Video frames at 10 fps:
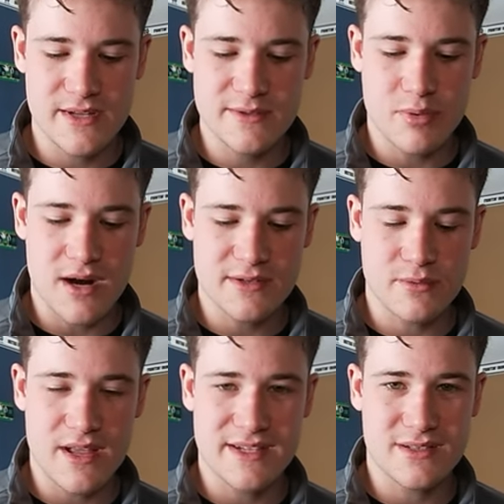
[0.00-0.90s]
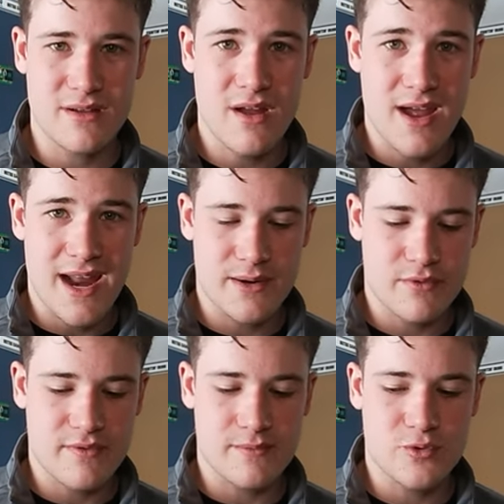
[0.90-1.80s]
These products will last anywhere
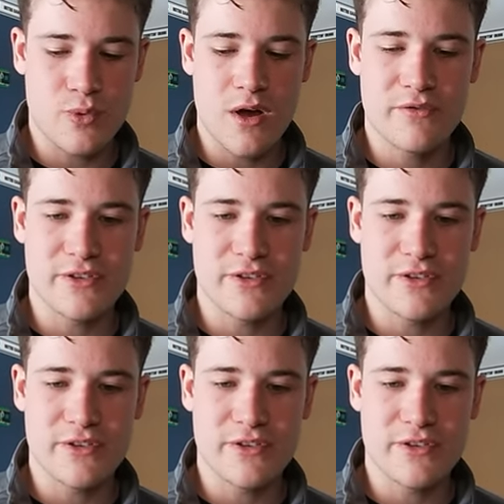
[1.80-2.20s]
from 12